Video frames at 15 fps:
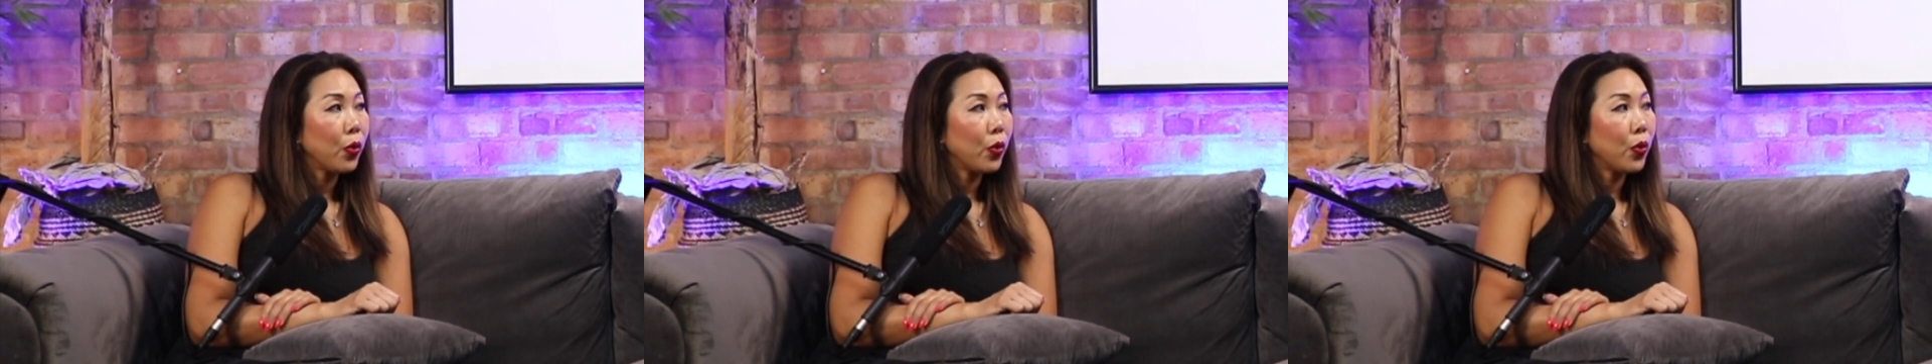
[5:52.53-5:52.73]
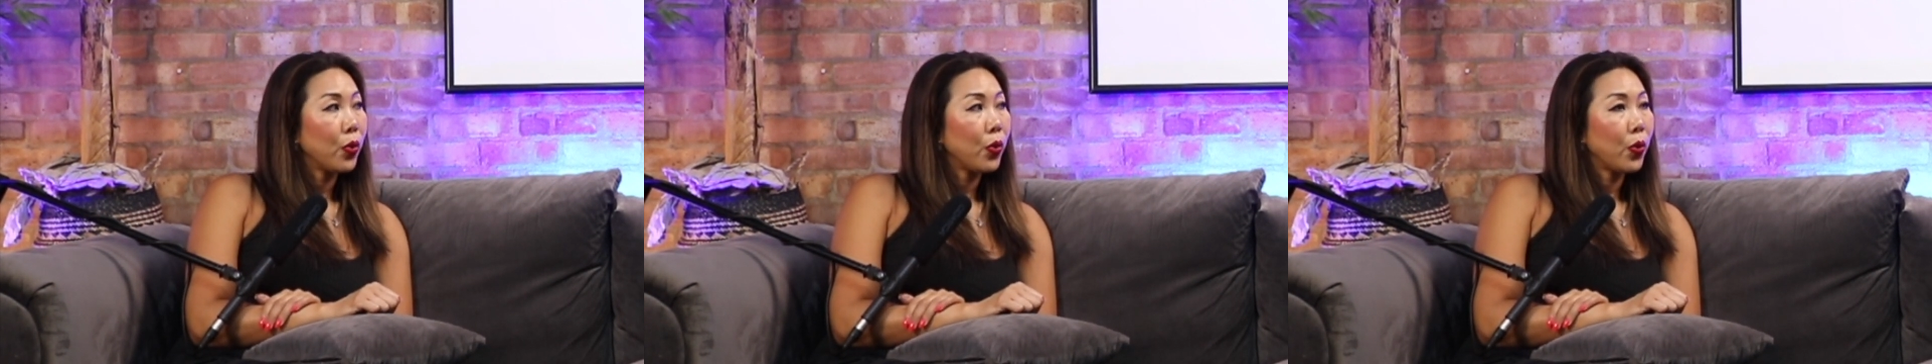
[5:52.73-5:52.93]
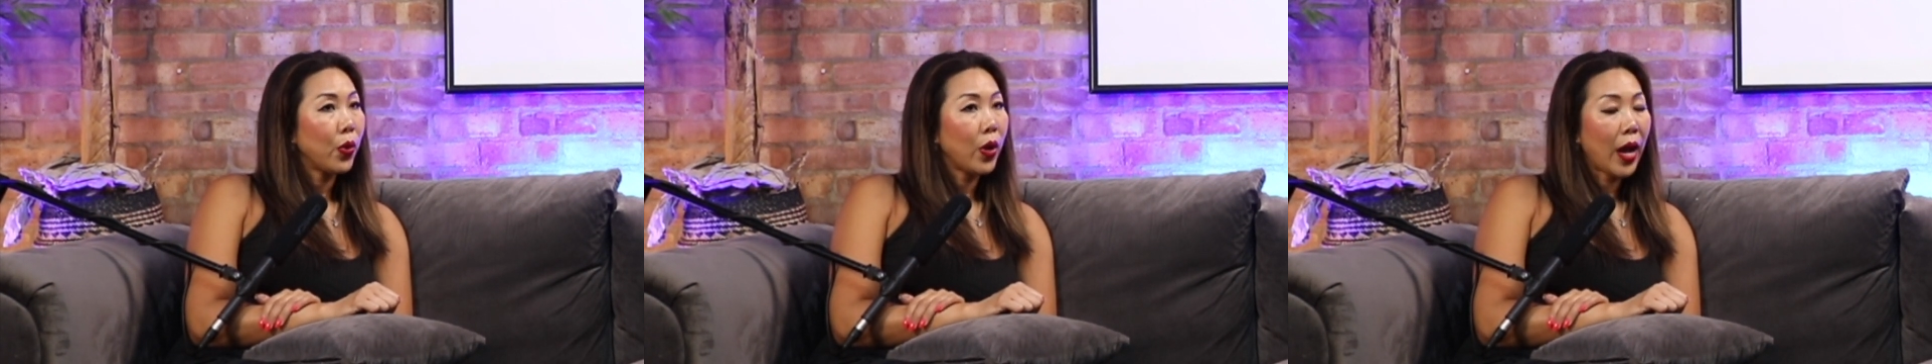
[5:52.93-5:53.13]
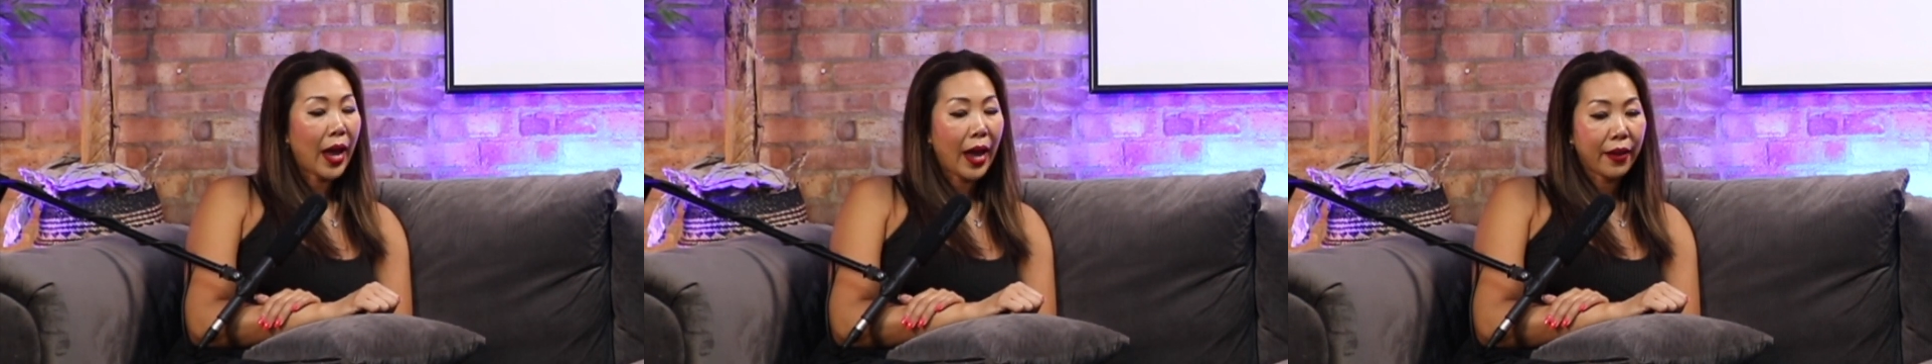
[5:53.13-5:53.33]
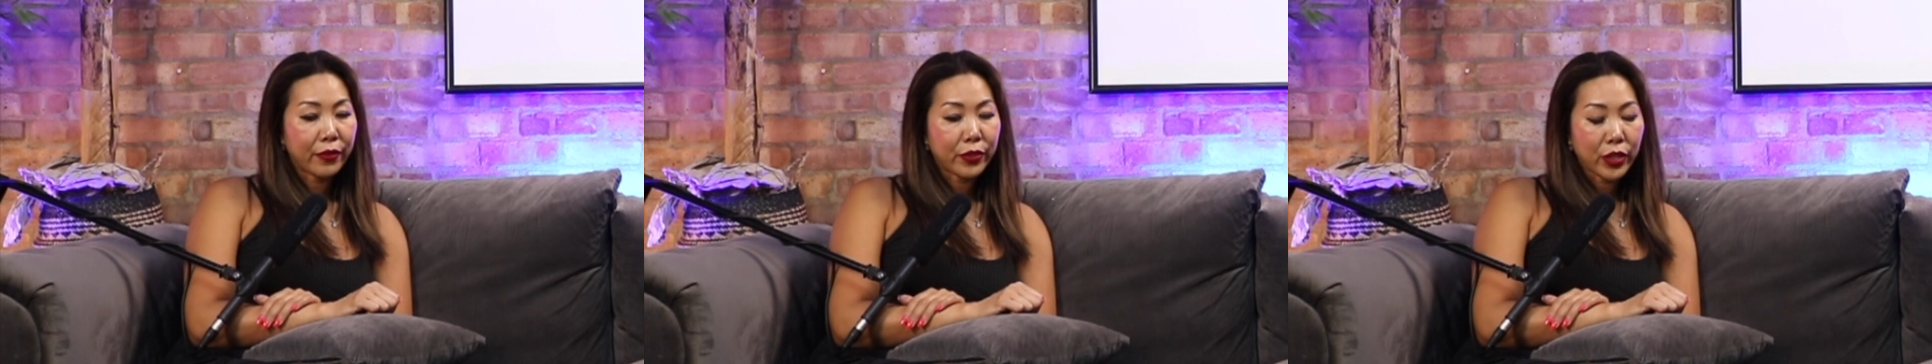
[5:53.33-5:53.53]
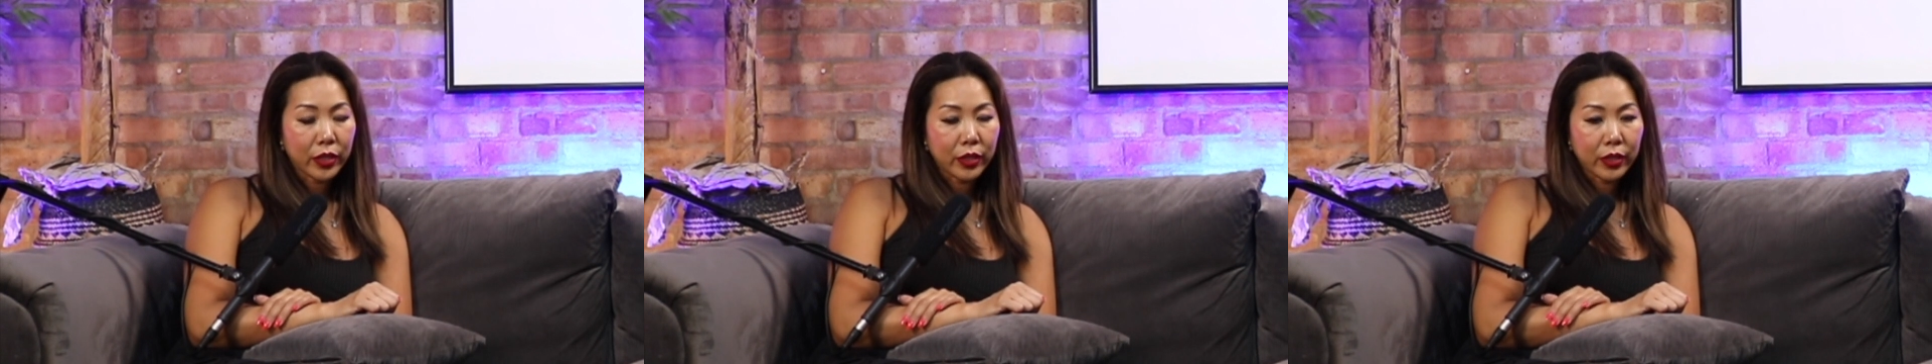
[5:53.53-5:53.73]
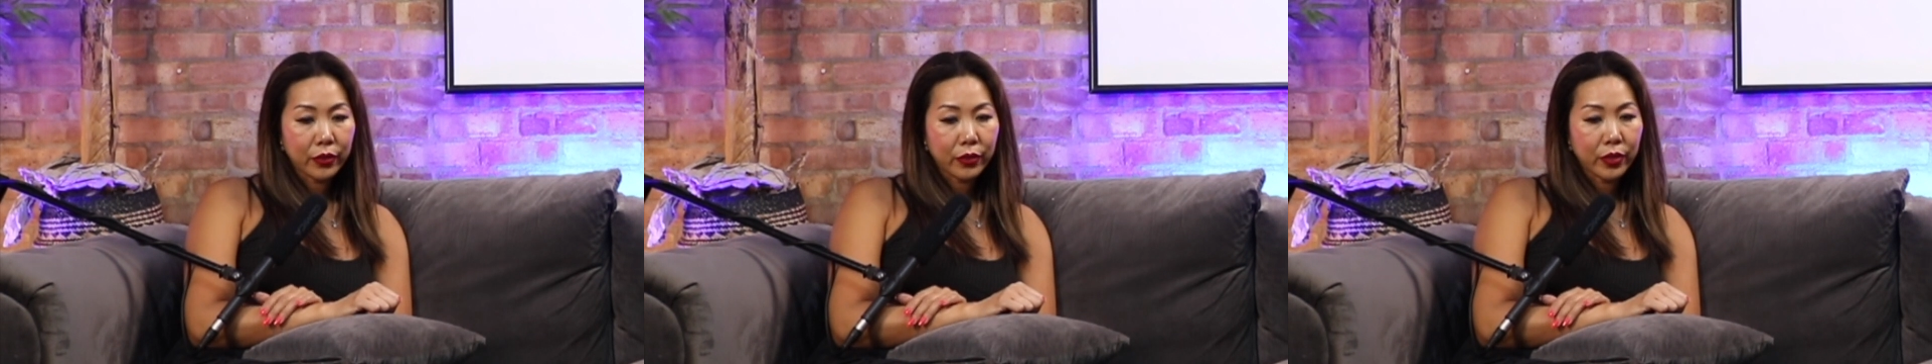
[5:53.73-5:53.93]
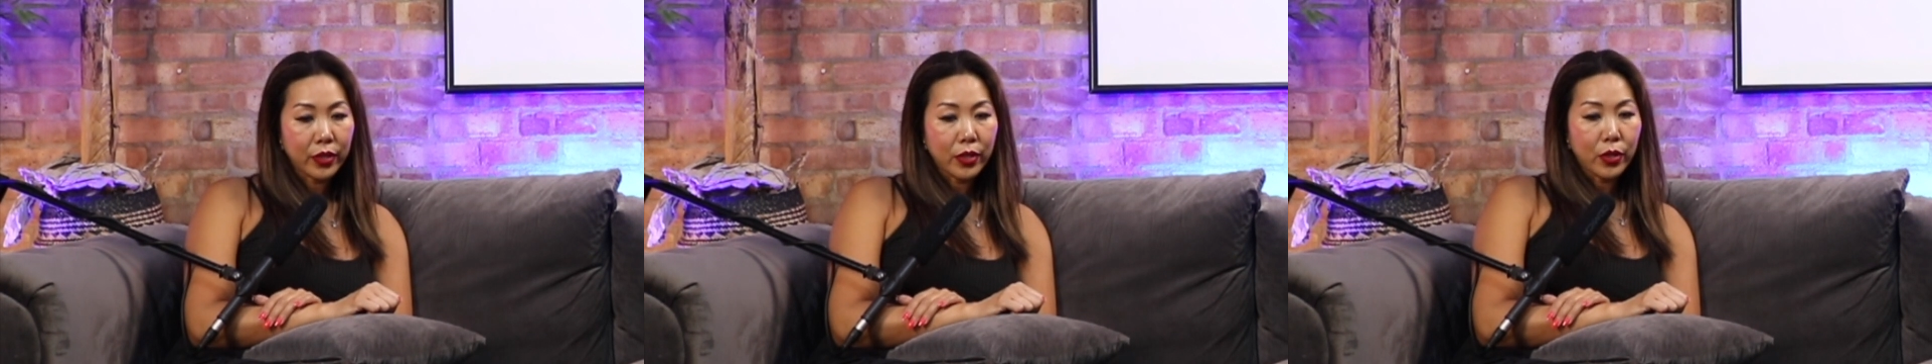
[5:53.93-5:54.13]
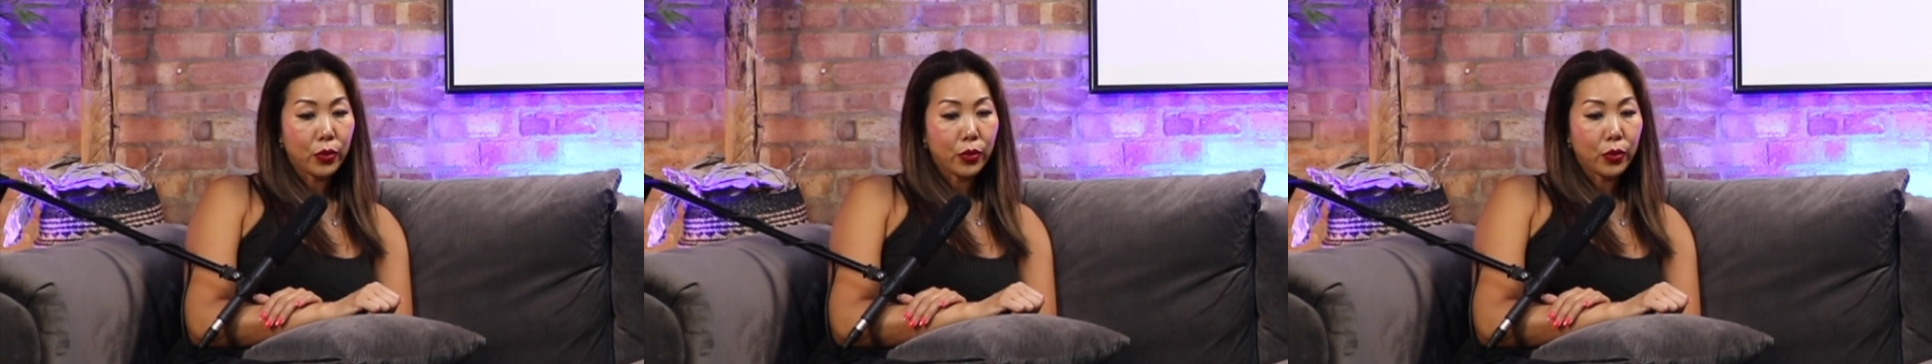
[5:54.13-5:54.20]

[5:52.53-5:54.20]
who have done it